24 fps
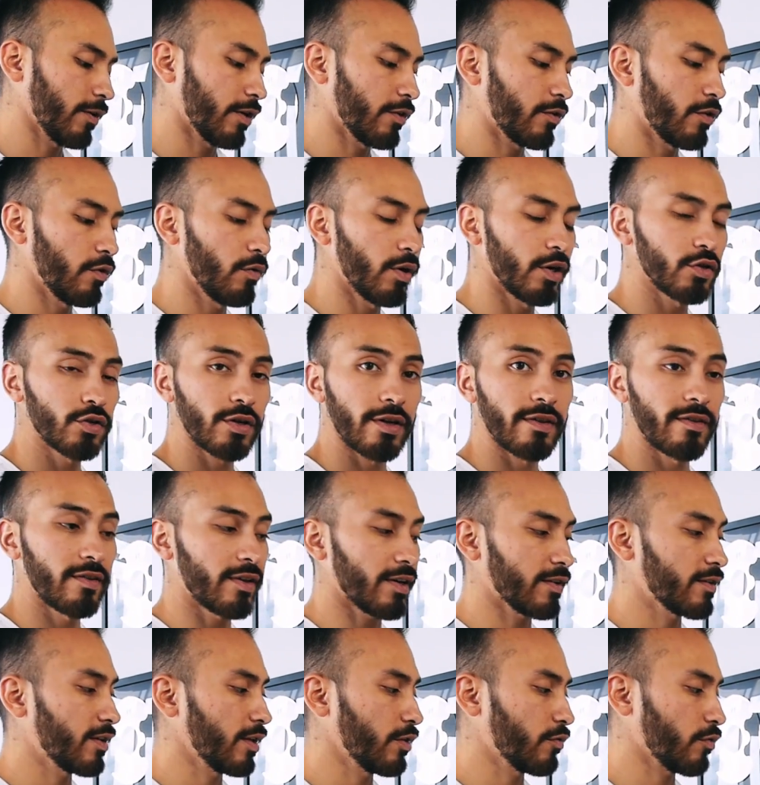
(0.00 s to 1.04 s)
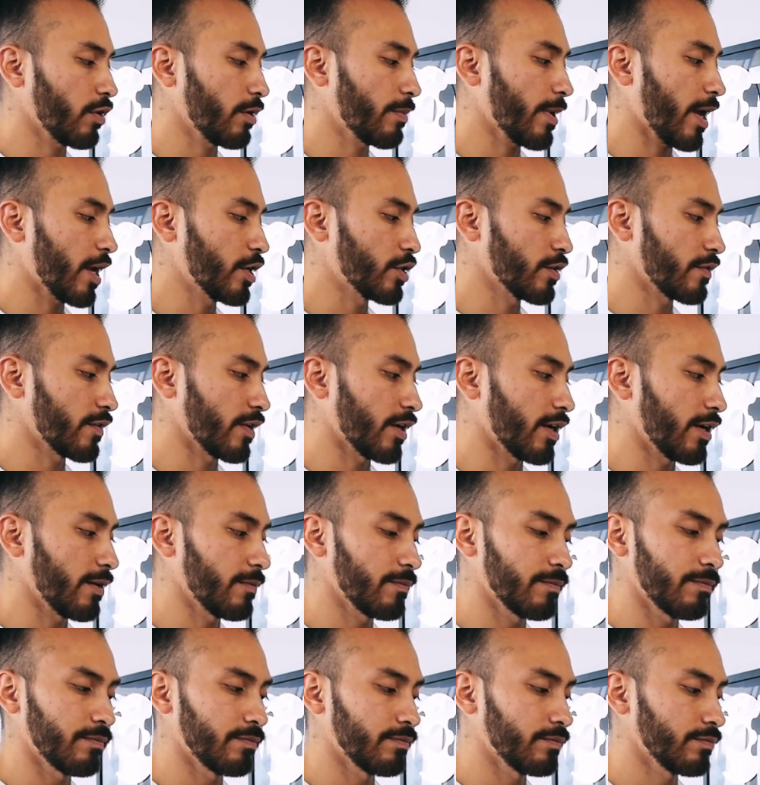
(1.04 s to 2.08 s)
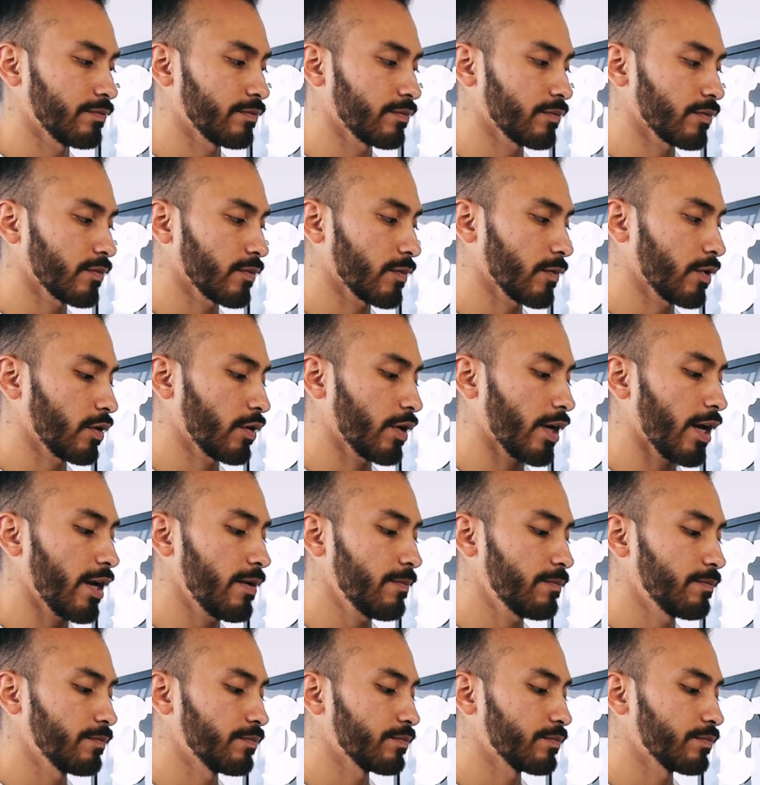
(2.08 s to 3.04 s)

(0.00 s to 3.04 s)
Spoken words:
263 pages in it, okay?